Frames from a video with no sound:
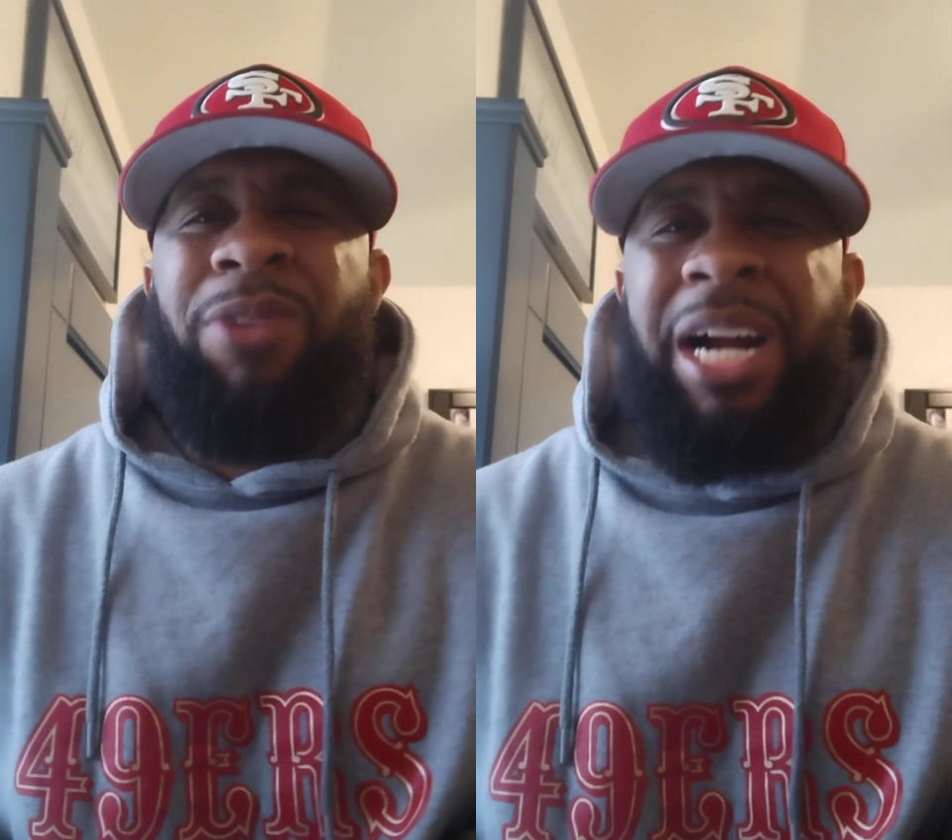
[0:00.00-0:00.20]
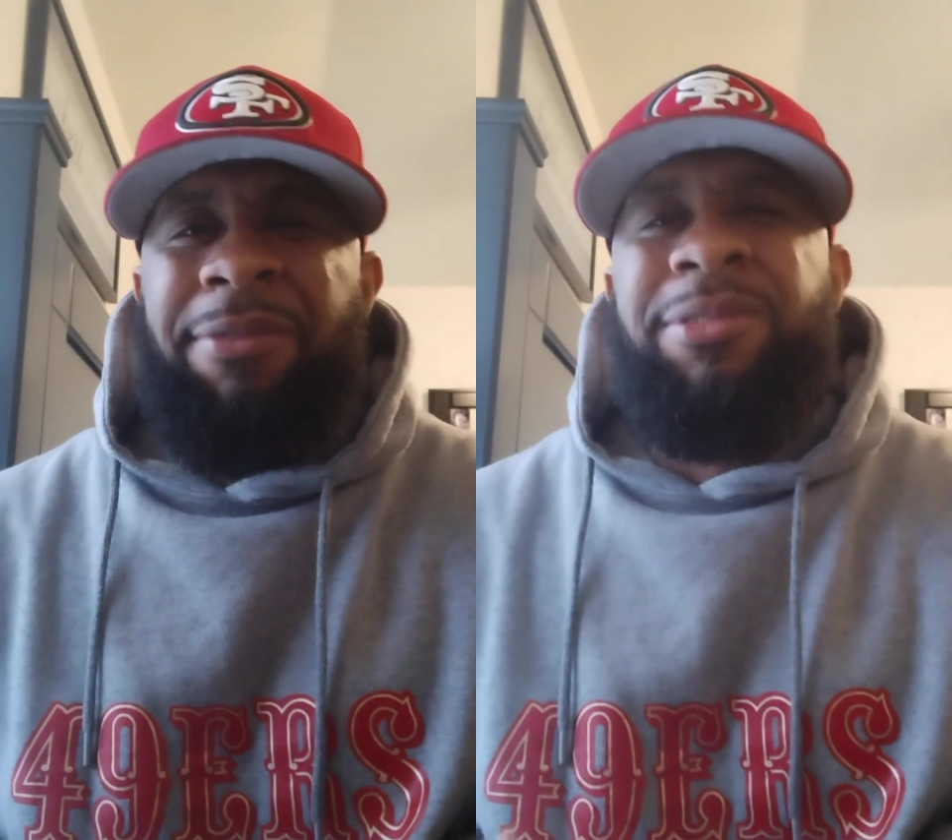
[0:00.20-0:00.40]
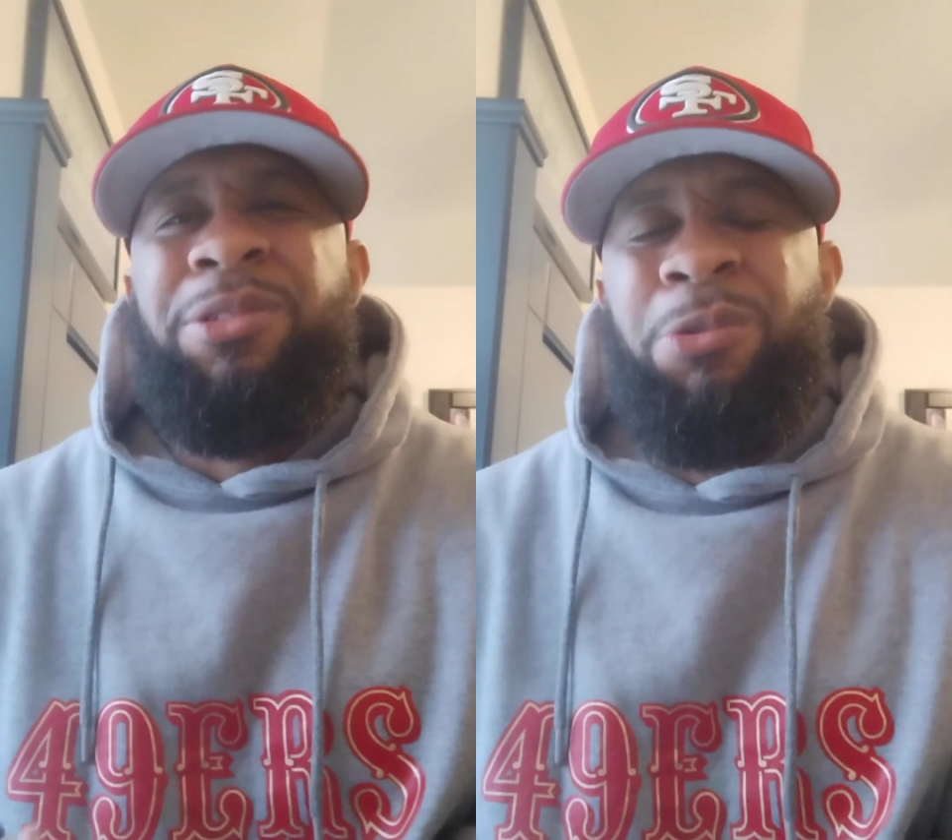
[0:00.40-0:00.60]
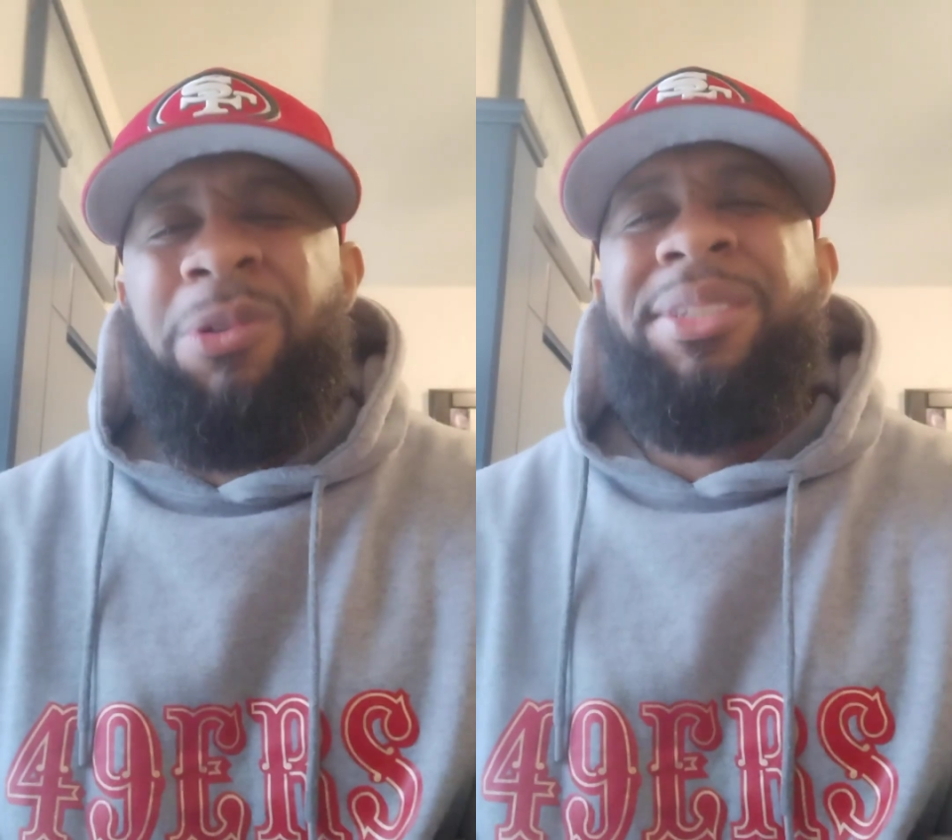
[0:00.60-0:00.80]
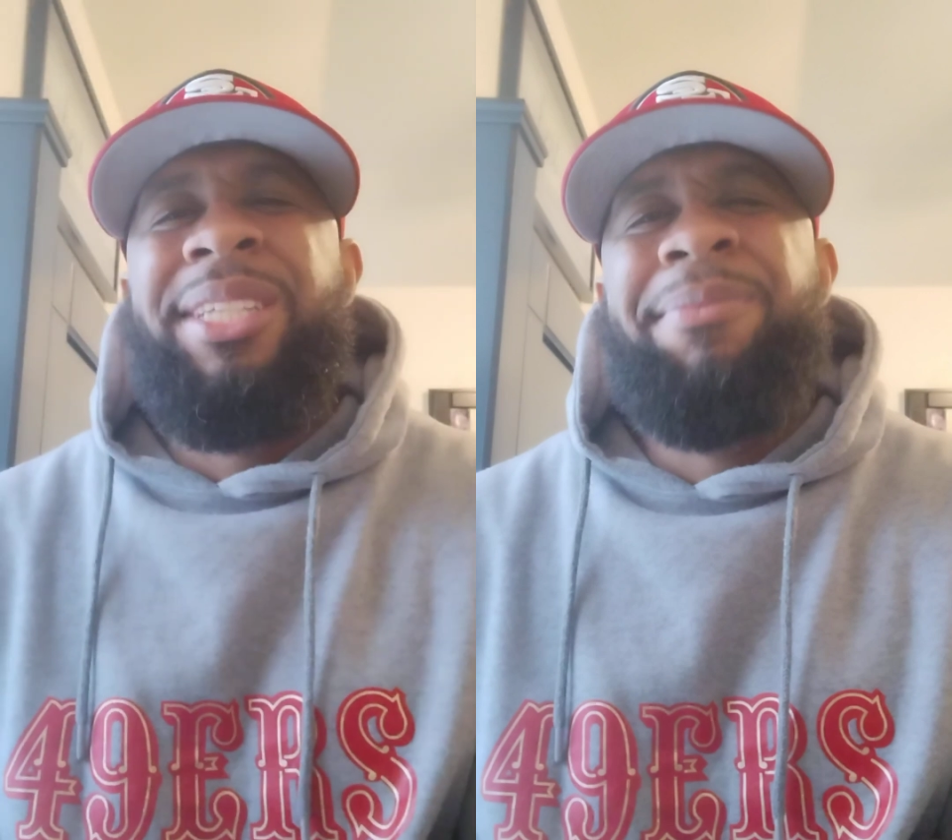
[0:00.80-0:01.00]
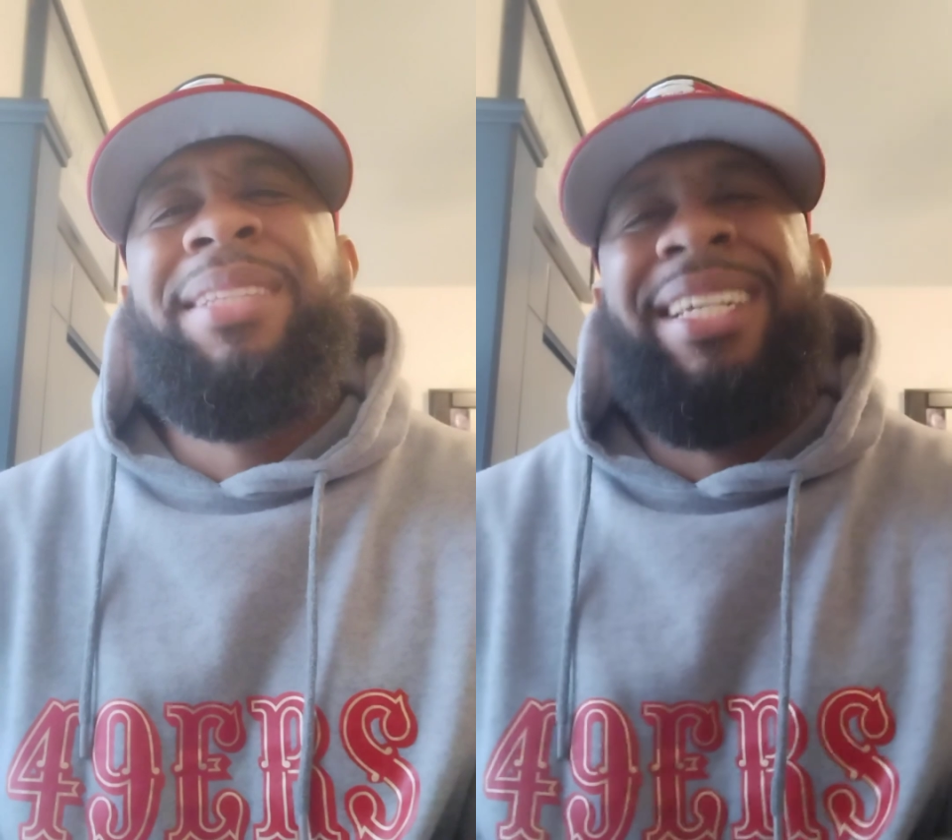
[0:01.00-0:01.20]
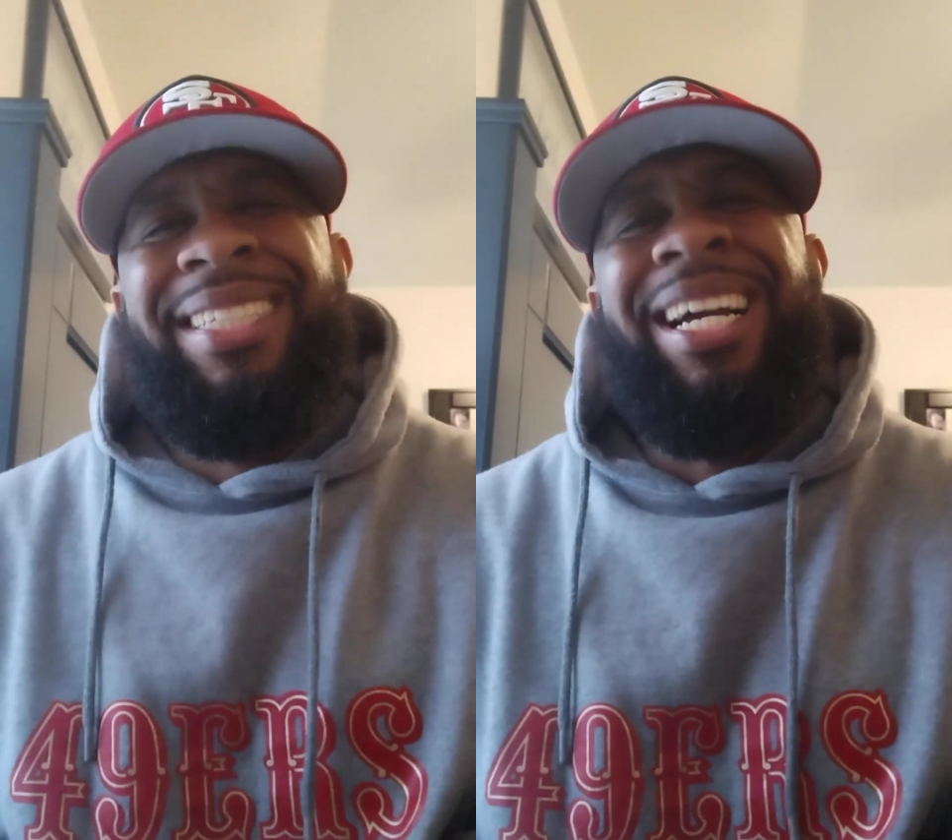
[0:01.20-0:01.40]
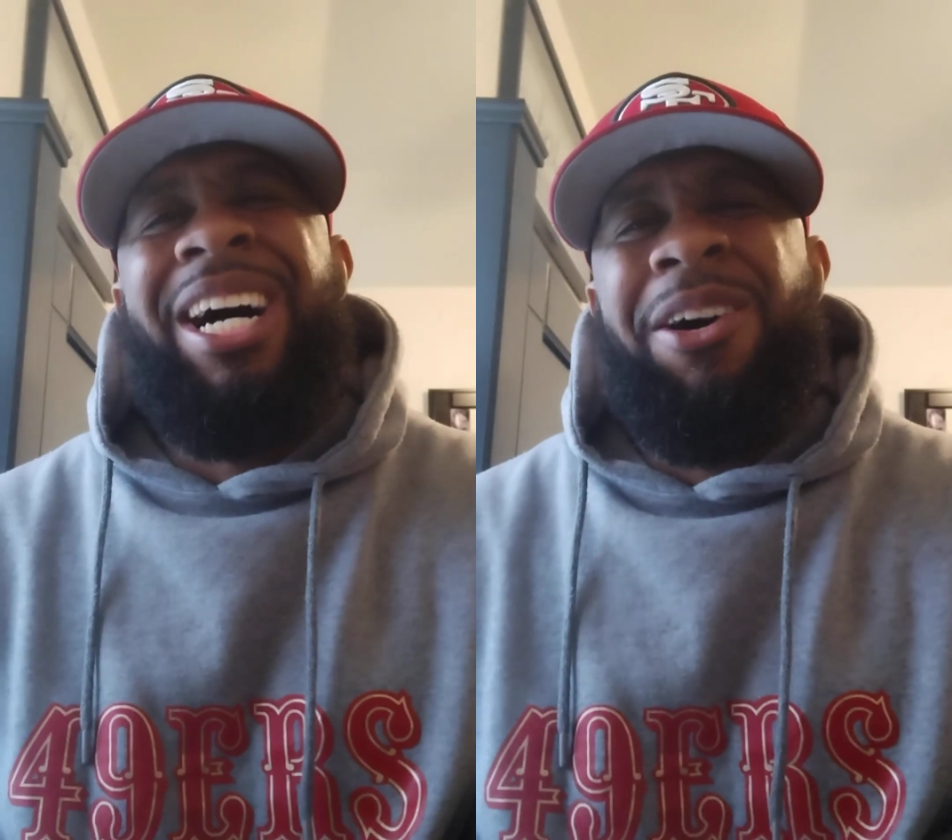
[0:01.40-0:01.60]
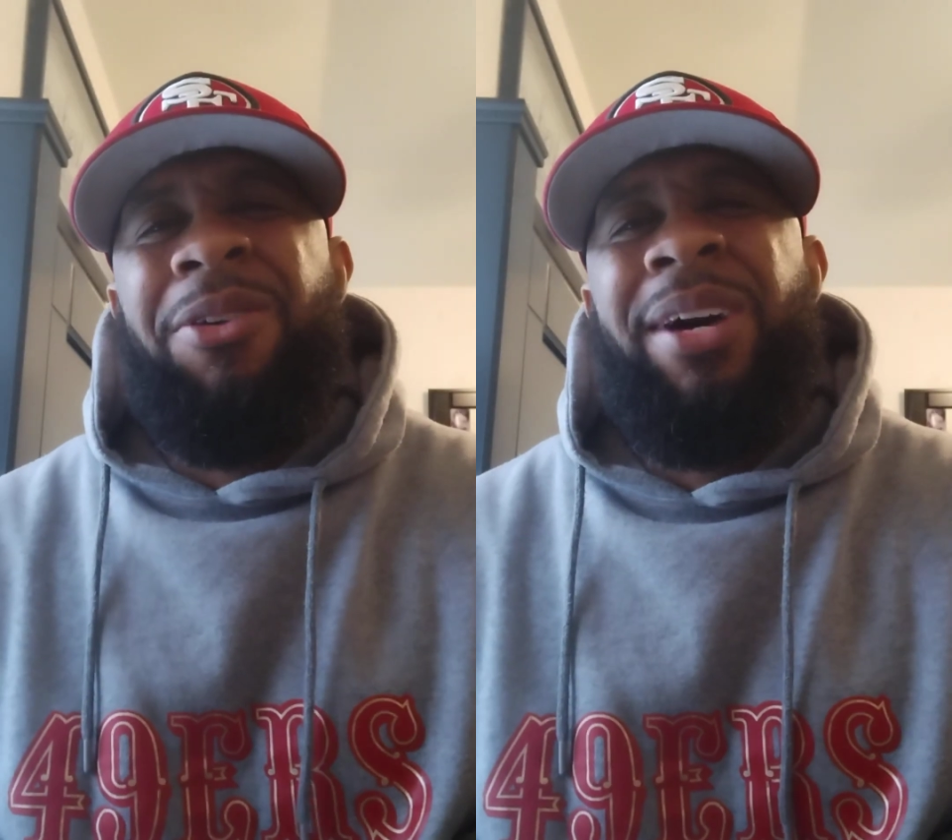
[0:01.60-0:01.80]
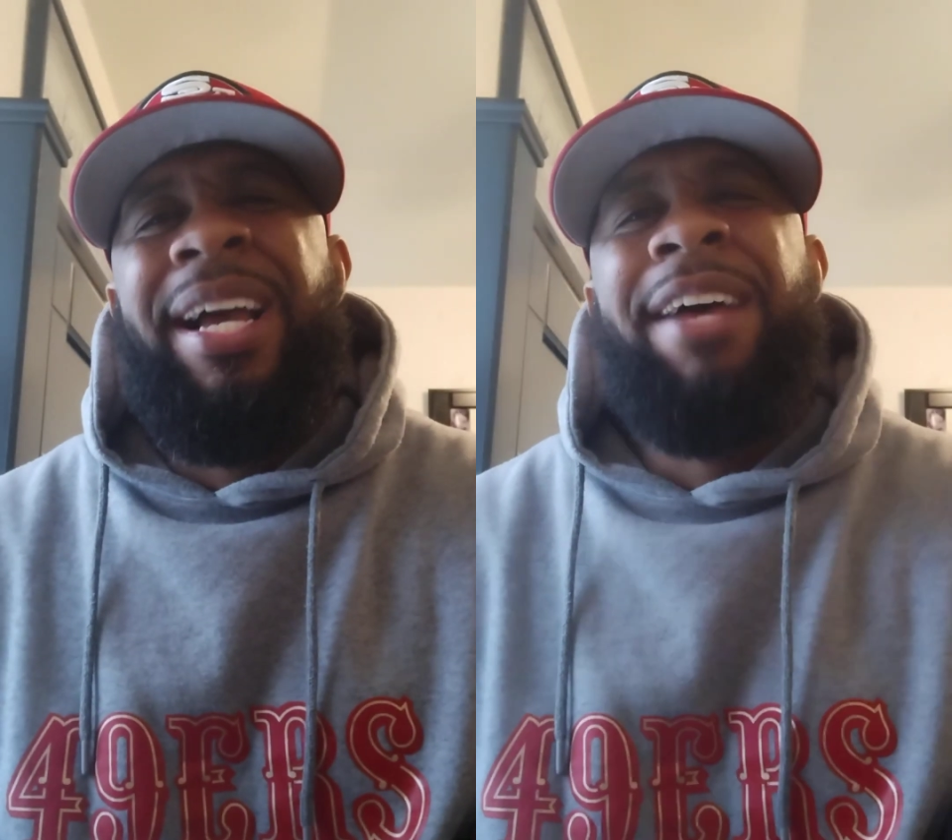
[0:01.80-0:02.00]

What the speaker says: rivals doing something that y'all